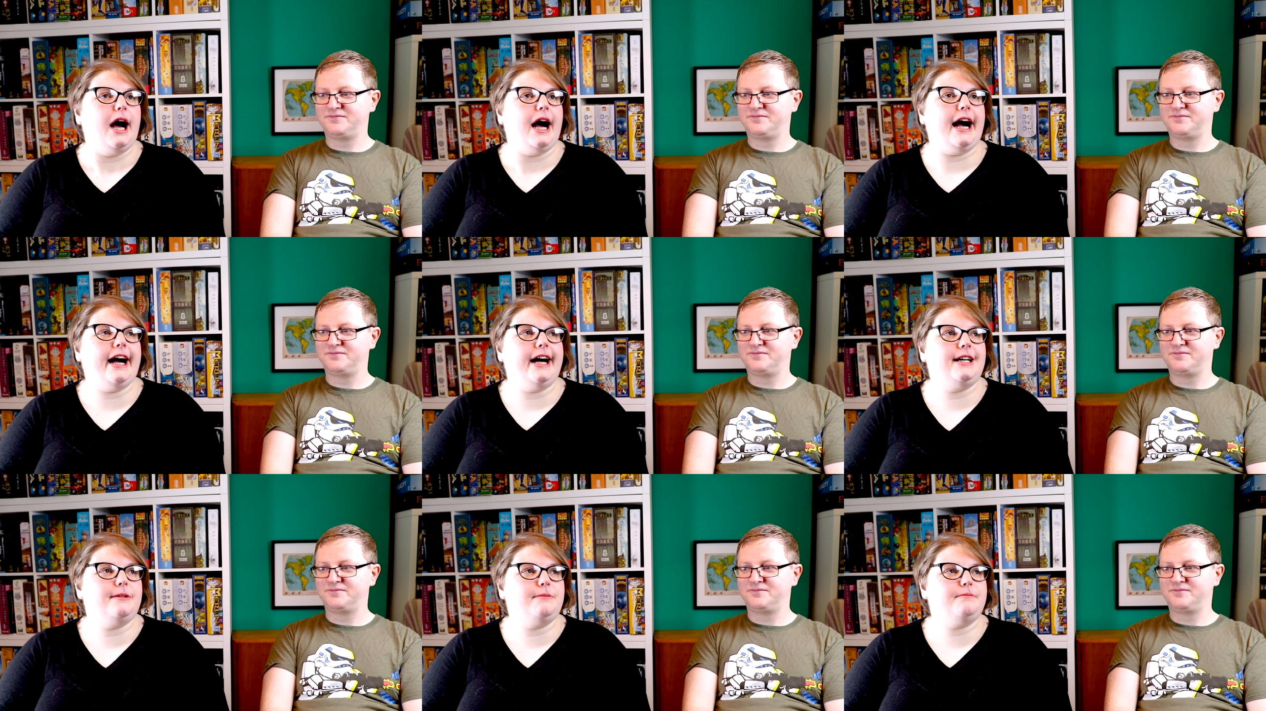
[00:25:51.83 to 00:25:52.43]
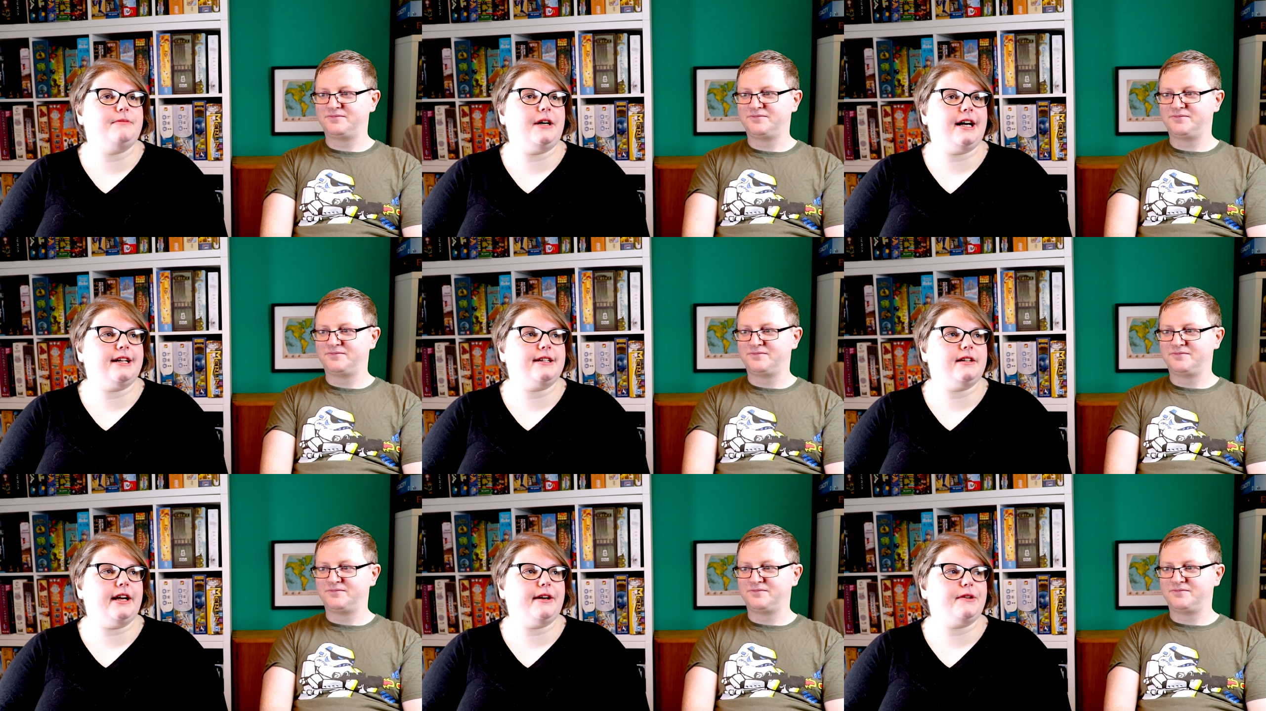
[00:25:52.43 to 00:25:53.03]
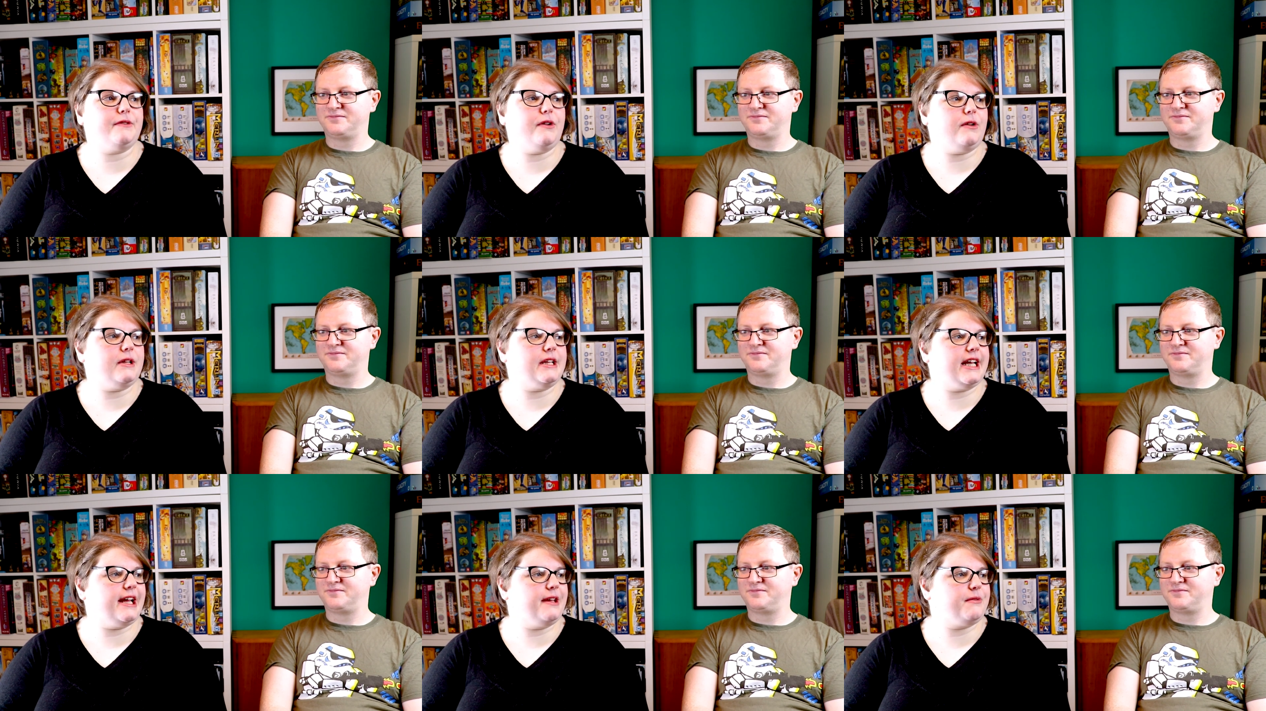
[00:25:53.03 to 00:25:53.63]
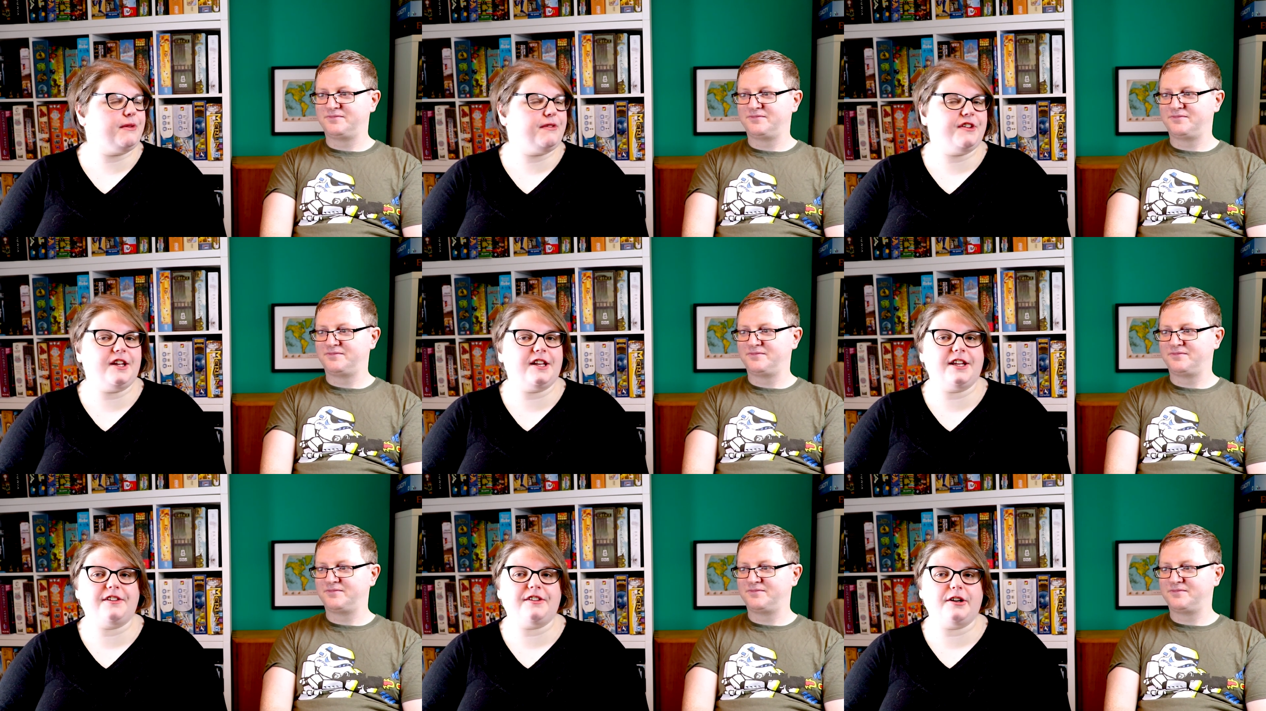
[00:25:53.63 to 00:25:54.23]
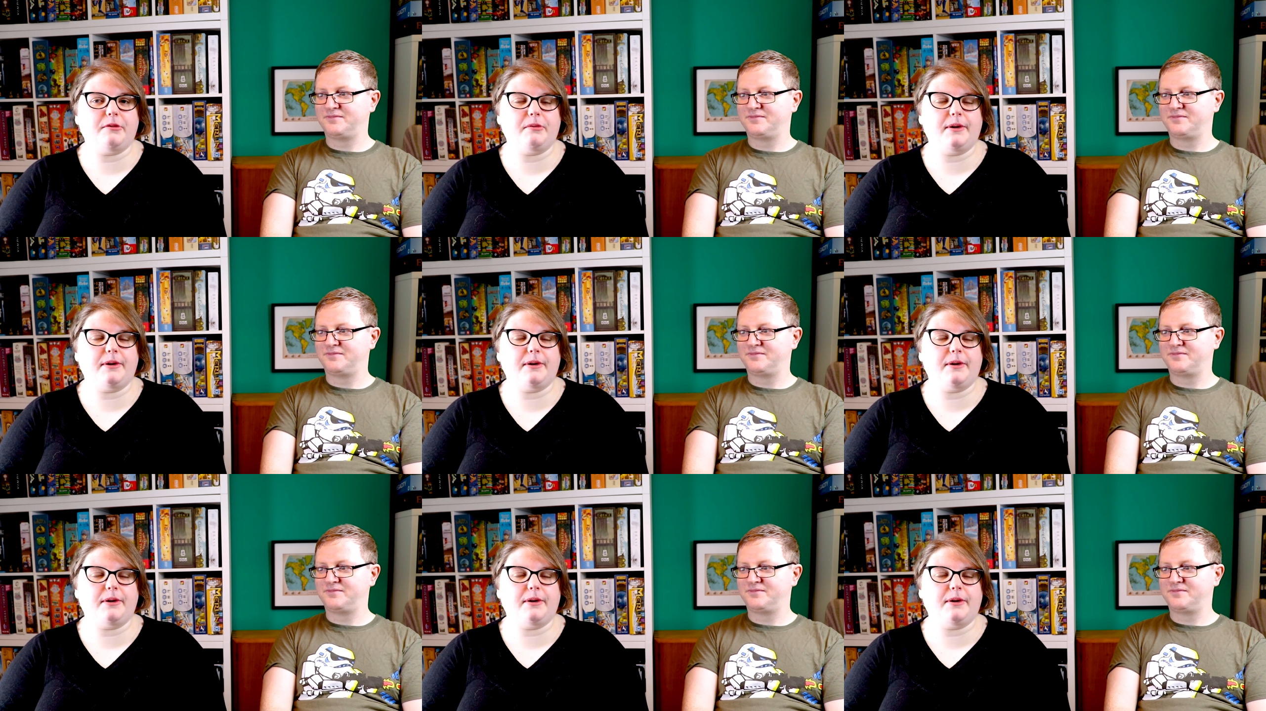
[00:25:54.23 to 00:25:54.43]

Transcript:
Speaker 1: Um, and out of all the games we've seen this year,